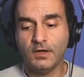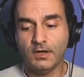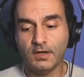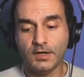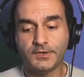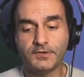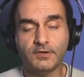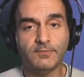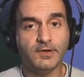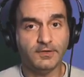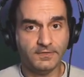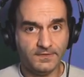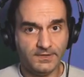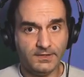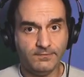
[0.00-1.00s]
Honor Among
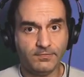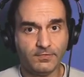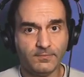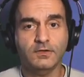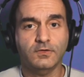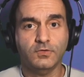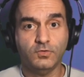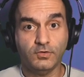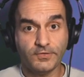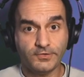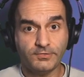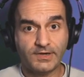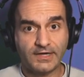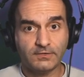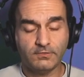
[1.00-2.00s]
Thieves who are the
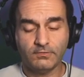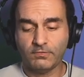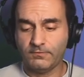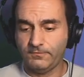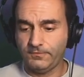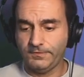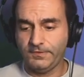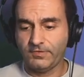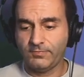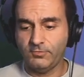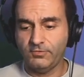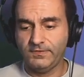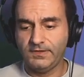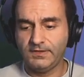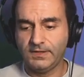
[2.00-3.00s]
directors for this
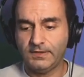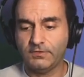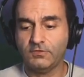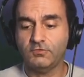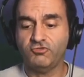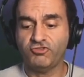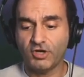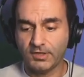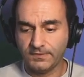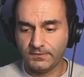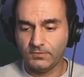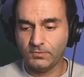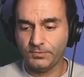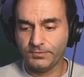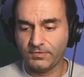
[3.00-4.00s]
movie? It's Jonathan
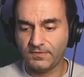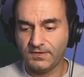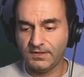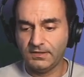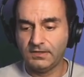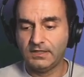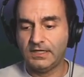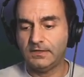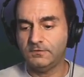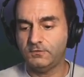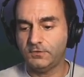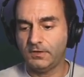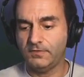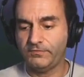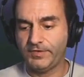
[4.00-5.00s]
Goldstein and
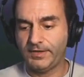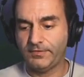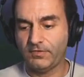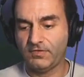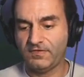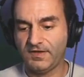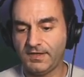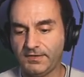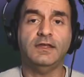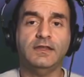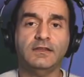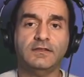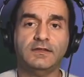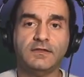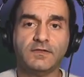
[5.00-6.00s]
John Francis Daly.
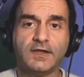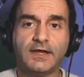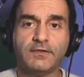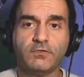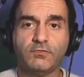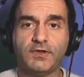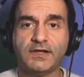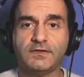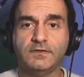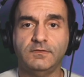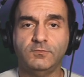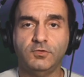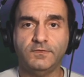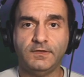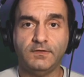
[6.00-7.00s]
These guys directed the
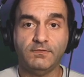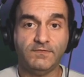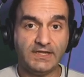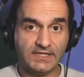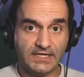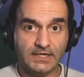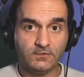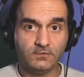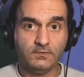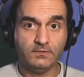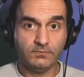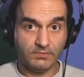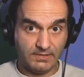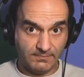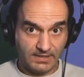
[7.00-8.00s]
movies Vacation, the
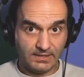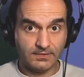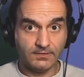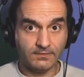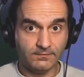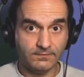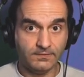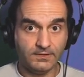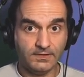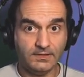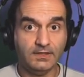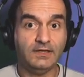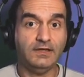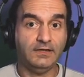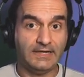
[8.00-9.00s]
remake of the
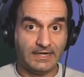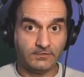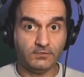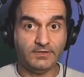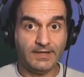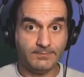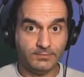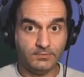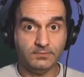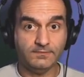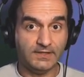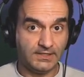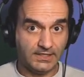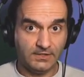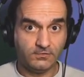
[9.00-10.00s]
National Lampoon
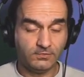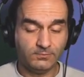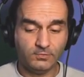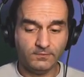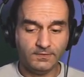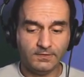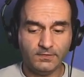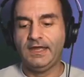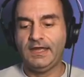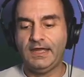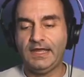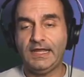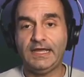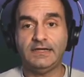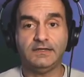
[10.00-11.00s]
Vacation movies,
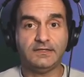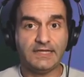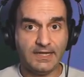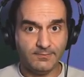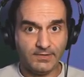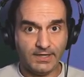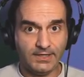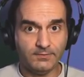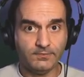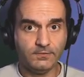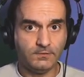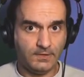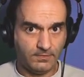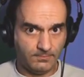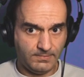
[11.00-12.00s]
and Game Night with
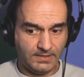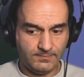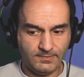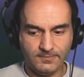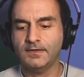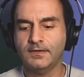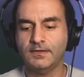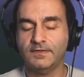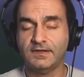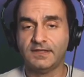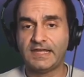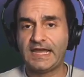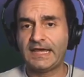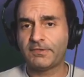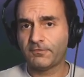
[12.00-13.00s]
Jason Bateman. The
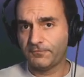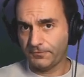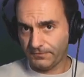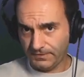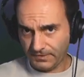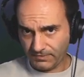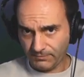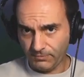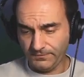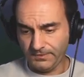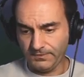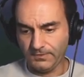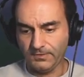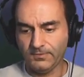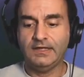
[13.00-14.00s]
cast for this movie,
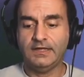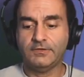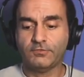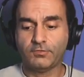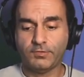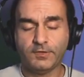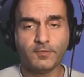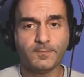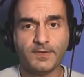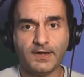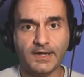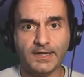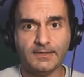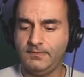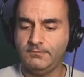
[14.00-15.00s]
though, it's Chris
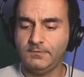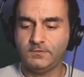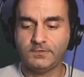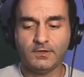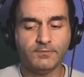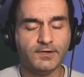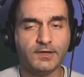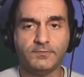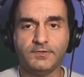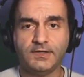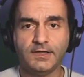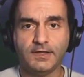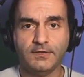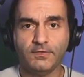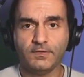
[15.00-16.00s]
Pine, Michelle
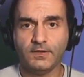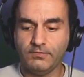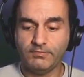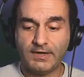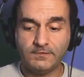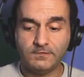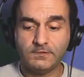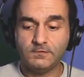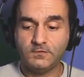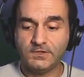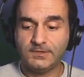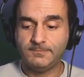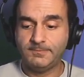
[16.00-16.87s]
Rodriguez, Reggie Jean